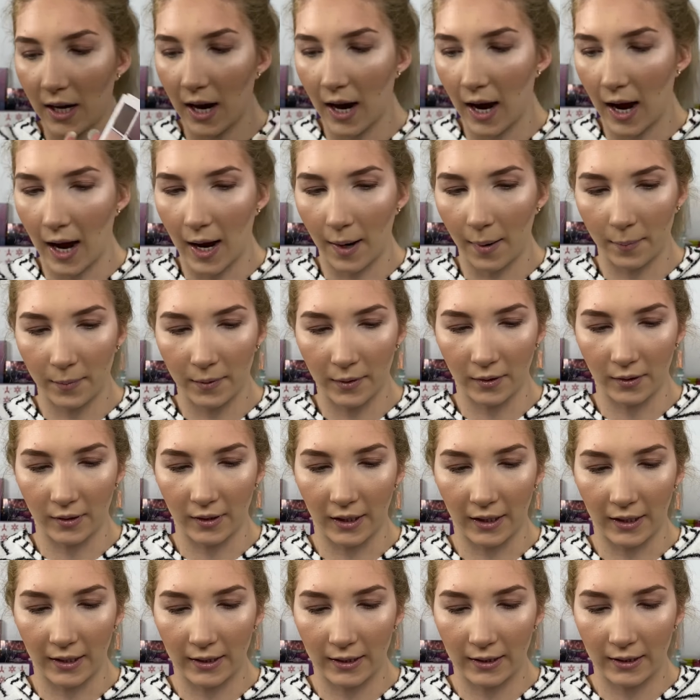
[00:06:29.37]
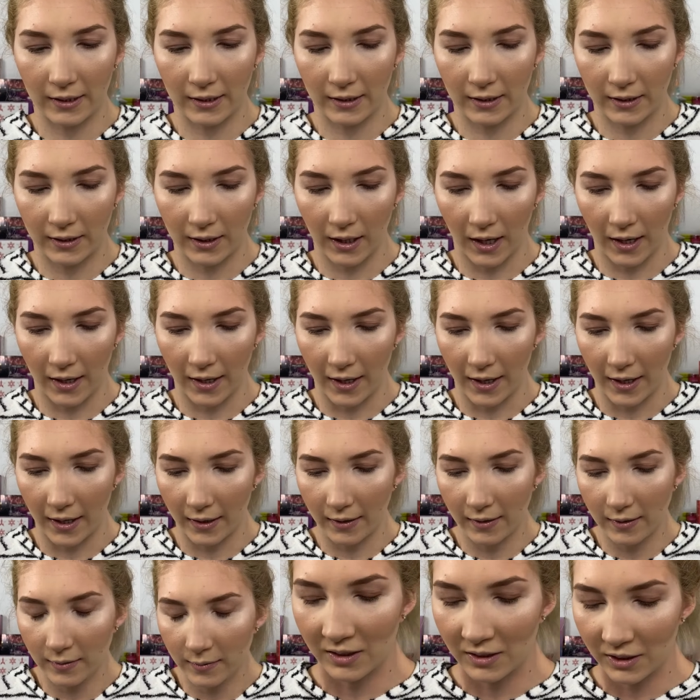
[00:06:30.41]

absolutely stunning.